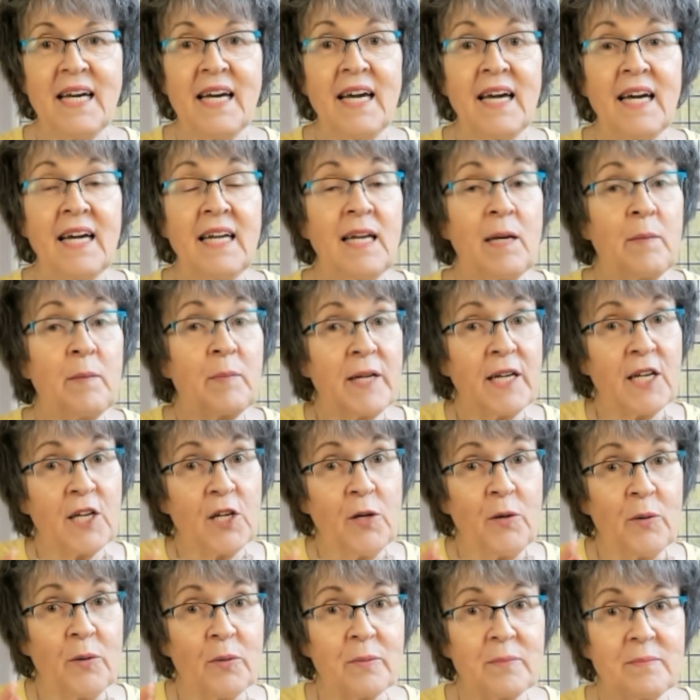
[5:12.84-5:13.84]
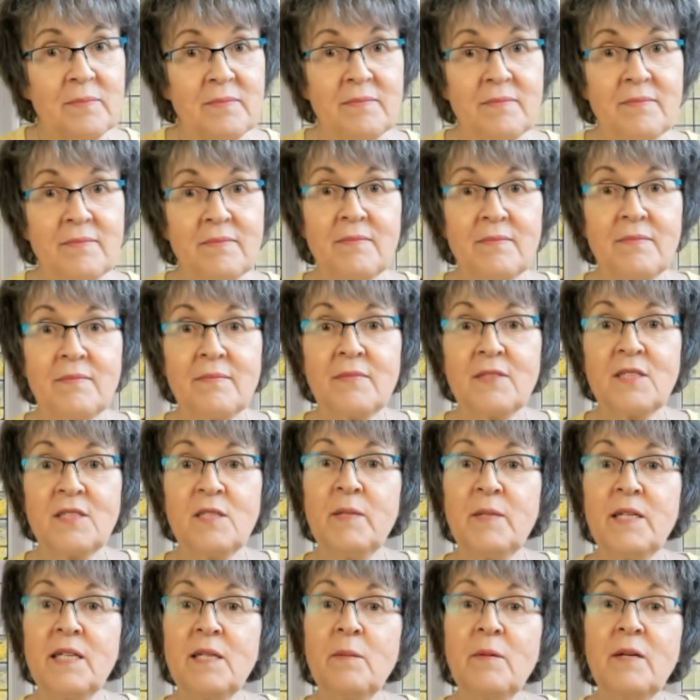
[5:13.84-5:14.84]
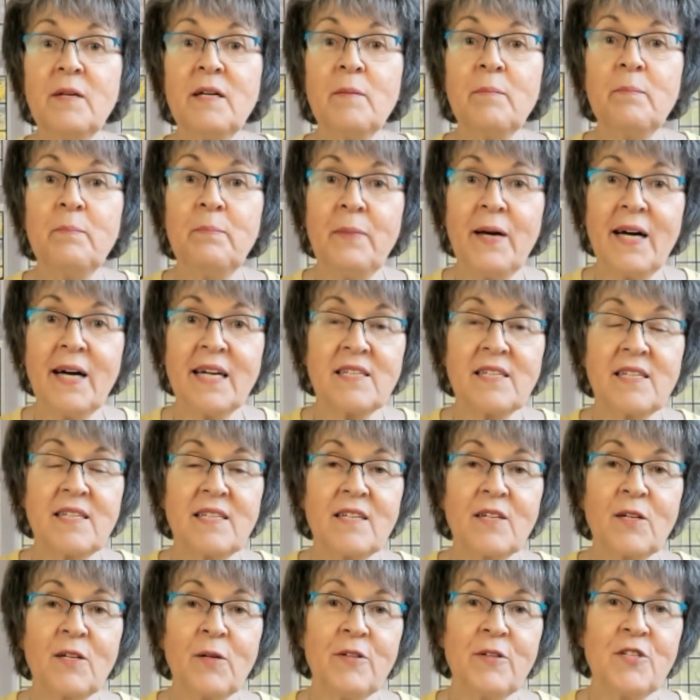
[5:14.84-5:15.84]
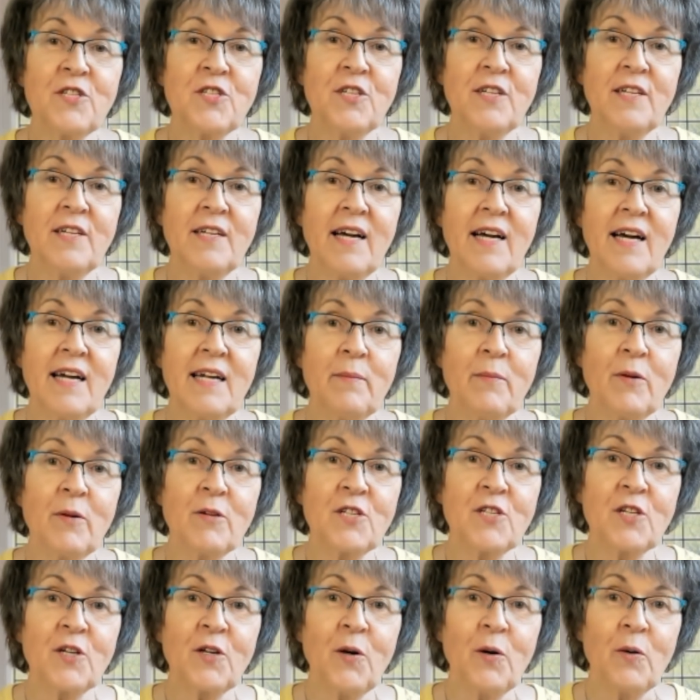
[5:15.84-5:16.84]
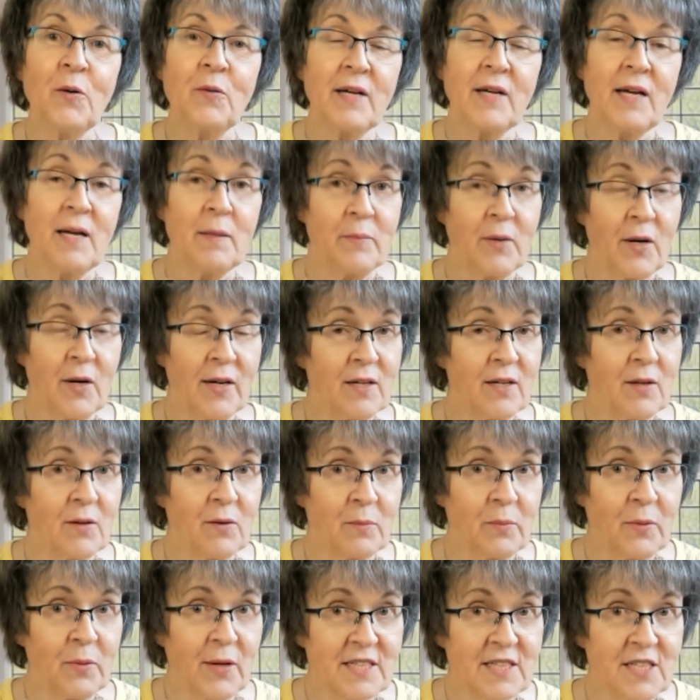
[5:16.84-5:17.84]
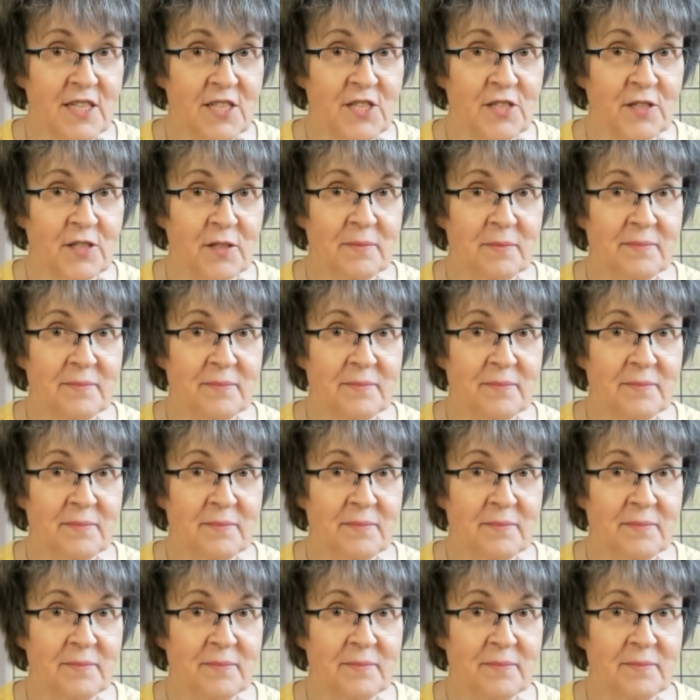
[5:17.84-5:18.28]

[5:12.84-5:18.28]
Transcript: enabling you to be the best Christian and Emotion Code and Body Code practitioner.